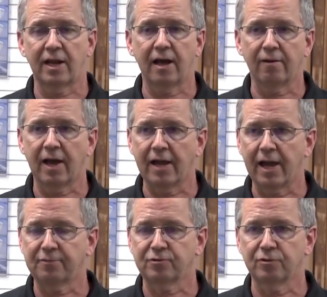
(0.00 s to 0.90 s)
I
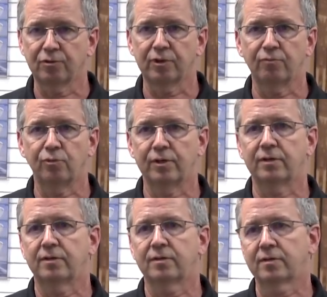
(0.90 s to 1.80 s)
absolutely
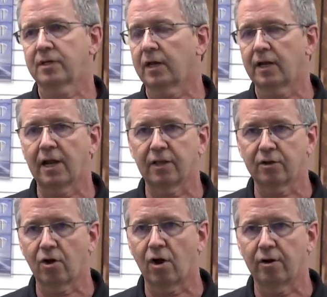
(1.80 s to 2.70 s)
would cut it out of the
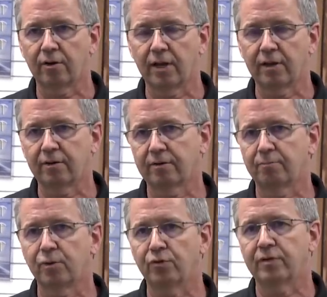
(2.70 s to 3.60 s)
car and
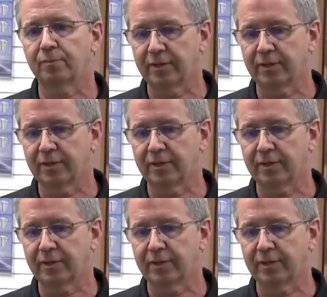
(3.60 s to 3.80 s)
move it,